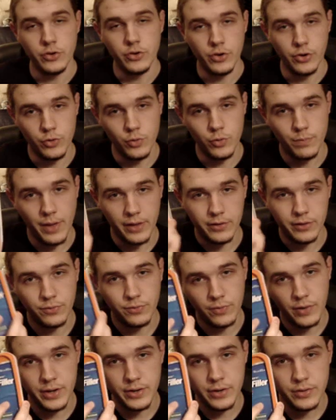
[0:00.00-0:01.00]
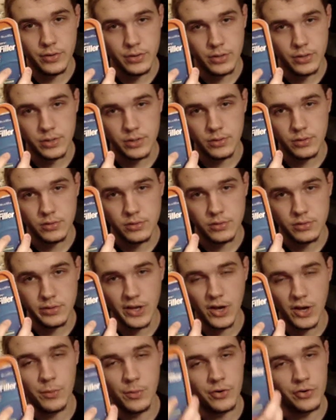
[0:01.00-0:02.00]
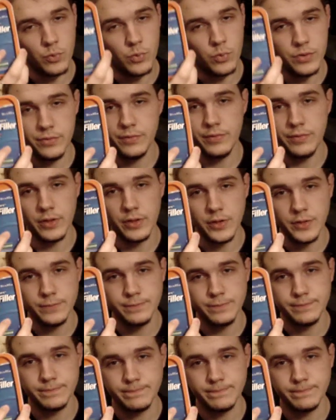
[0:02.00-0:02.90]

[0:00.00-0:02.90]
Your new best friend, Elmer's wood filler.